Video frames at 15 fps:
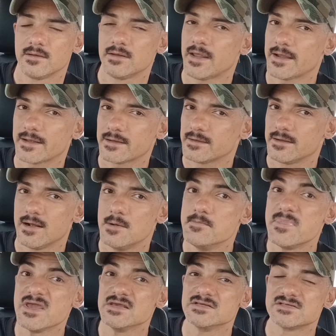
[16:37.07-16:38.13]
like a
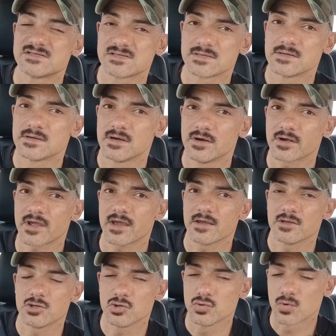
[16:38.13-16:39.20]
beast.
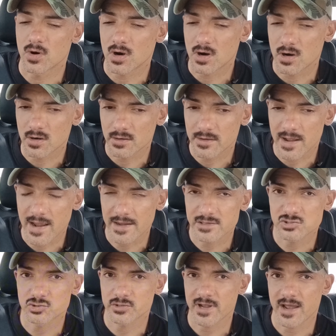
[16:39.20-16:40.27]
Okay. You are
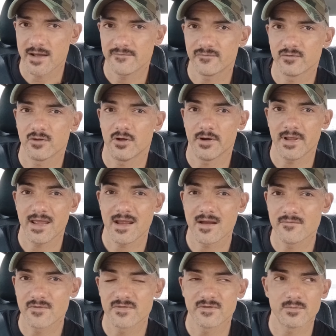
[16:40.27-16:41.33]
extra careful on
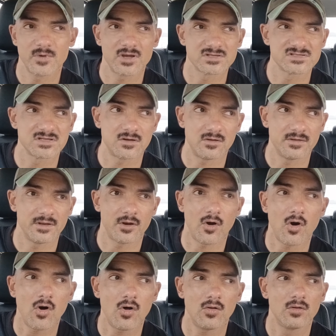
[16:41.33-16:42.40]
everything, because it
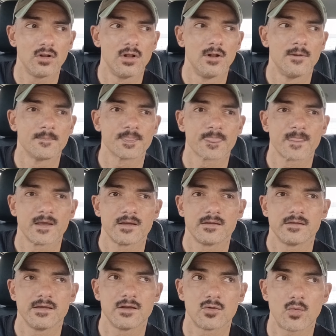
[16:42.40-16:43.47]
all
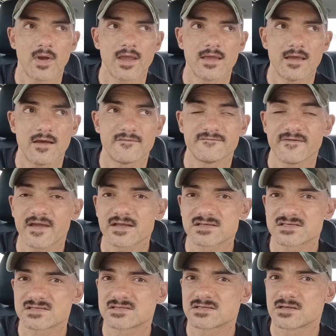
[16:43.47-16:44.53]
in a way
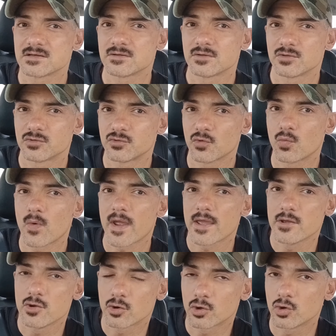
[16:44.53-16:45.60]
affects the way
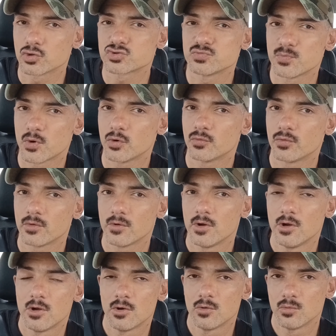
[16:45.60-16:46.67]
your ghost mode
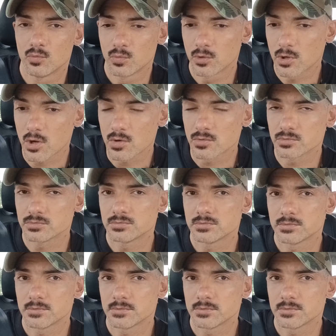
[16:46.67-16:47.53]
will go.